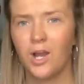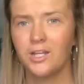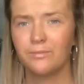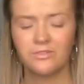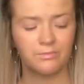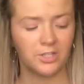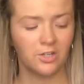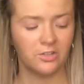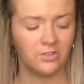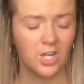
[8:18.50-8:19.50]
wipes
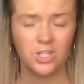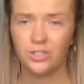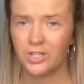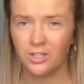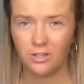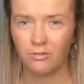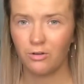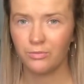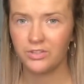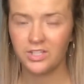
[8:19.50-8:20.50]
because you can't go
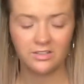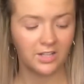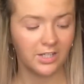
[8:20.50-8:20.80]
wrong with these.